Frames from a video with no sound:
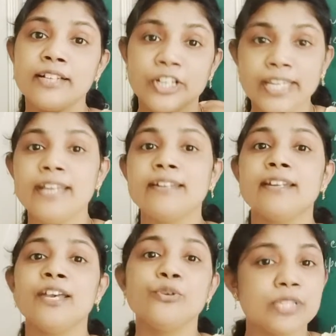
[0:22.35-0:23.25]
create
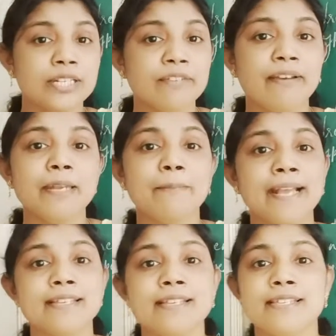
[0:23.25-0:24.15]
a user-defined
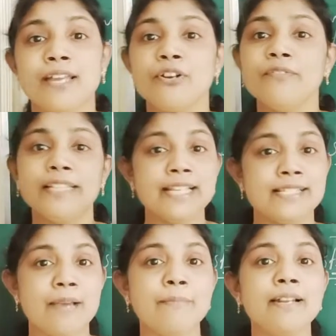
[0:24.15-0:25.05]
packages and all with the
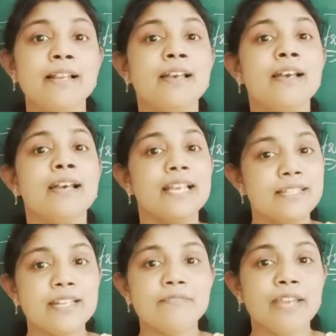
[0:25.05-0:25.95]
example
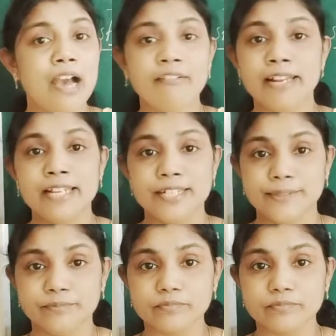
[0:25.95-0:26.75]
yesterday we have learned.